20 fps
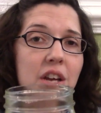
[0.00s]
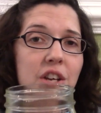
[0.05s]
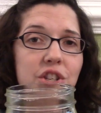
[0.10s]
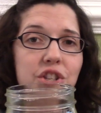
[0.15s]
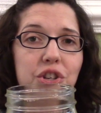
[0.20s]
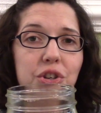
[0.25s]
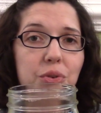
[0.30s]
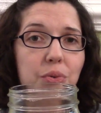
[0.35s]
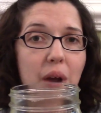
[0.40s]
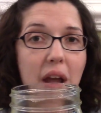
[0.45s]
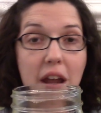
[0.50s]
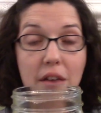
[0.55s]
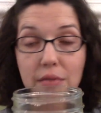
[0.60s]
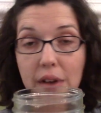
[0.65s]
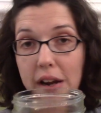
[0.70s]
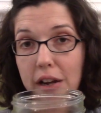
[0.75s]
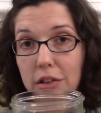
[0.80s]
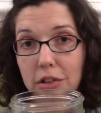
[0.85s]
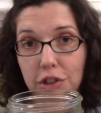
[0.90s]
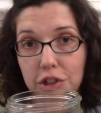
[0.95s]
to a
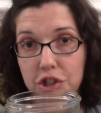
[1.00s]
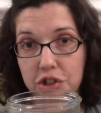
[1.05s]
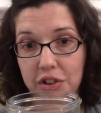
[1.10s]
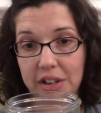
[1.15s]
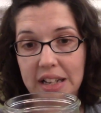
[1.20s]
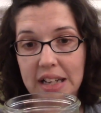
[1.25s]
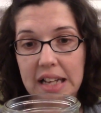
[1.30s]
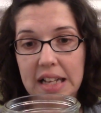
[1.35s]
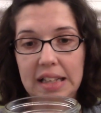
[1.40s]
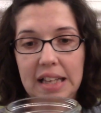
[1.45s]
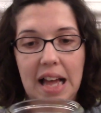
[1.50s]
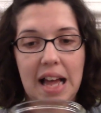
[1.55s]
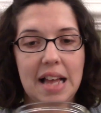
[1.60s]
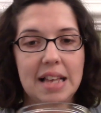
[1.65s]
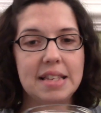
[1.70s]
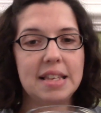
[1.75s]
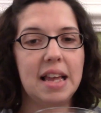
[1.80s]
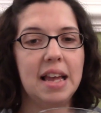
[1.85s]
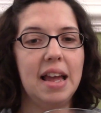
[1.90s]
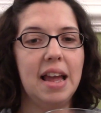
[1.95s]
regular drinking
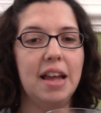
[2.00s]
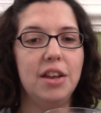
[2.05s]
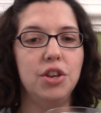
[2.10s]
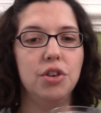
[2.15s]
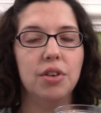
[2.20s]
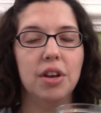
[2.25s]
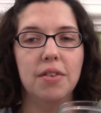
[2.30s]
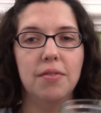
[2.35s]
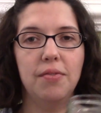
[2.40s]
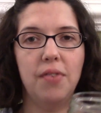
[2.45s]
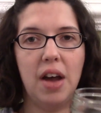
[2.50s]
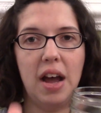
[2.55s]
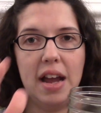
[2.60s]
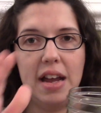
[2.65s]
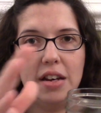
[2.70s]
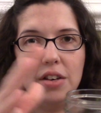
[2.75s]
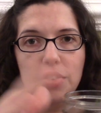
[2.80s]
glass, and you can find